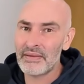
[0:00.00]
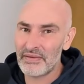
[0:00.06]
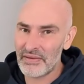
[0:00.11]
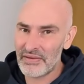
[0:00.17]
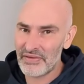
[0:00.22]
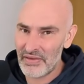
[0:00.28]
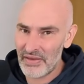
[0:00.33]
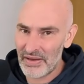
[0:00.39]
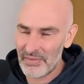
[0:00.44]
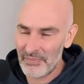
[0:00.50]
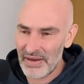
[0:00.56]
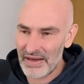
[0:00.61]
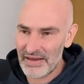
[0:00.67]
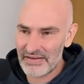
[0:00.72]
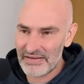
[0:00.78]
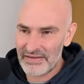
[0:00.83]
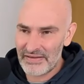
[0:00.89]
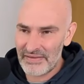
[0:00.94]
So he
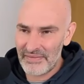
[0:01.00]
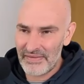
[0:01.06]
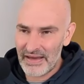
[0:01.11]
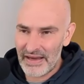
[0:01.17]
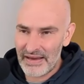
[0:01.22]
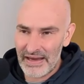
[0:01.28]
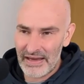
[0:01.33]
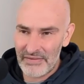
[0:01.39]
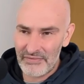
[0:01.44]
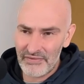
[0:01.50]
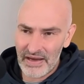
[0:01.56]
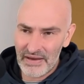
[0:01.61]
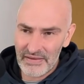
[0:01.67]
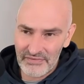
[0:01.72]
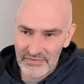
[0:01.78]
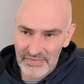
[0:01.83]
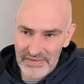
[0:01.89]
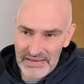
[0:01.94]
plays knight
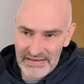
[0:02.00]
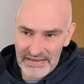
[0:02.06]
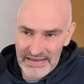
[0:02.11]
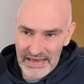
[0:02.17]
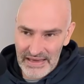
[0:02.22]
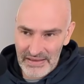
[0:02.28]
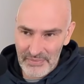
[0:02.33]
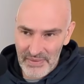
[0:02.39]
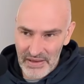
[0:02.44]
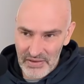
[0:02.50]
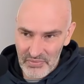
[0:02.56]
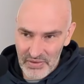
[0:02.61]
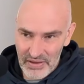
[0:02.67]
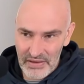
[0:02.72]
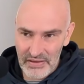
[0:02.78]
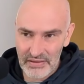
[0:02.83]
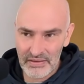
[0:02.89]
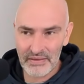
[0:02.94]
a5. He's attacking my
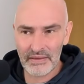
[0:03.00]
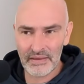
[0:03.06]
queen.